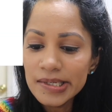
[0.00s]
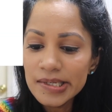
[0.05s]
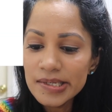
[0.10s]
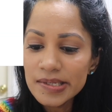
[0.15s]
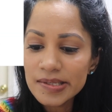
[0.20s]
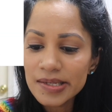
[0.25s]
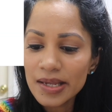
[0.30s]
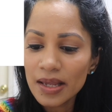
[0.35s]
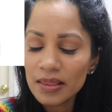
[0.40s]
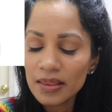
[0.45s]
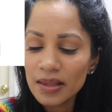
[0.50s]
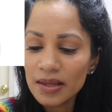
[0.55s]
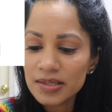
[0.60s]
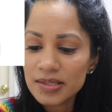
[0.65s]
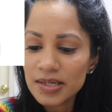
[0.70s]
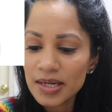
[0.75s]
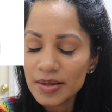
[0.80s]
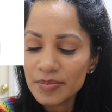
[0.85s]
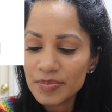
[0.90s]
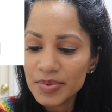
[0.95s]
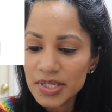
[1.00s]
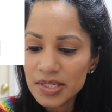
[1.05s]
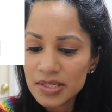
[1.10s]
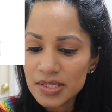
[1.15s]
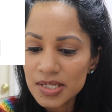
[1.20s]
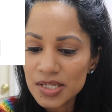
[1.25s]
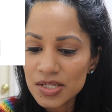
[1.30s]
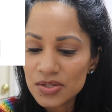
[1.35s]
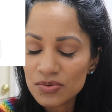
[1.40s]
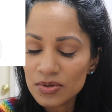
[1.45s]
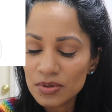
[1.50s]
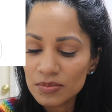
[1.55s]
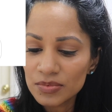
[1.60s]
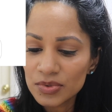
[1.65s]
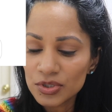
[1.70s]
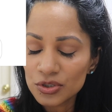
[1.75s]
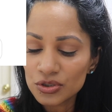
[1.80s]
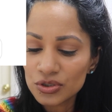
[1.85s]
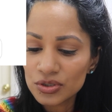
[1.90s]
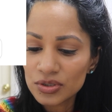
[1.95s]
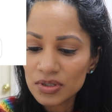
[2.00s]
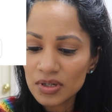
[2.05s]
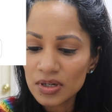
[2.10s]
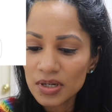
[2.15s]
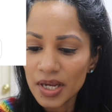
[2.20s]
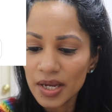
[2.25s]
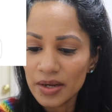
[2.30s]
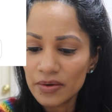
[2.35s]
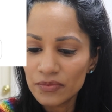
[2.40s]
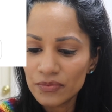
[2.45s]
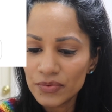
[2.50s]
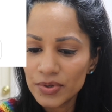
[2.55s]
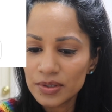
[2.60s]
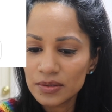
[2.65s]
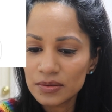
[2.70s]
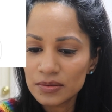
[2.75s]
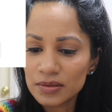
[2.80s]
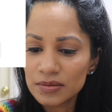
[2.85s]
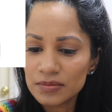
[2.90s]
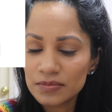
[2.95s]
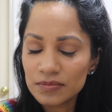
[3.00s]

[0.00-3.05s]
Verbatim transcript: Indians get their diabetes from the sugarcane field.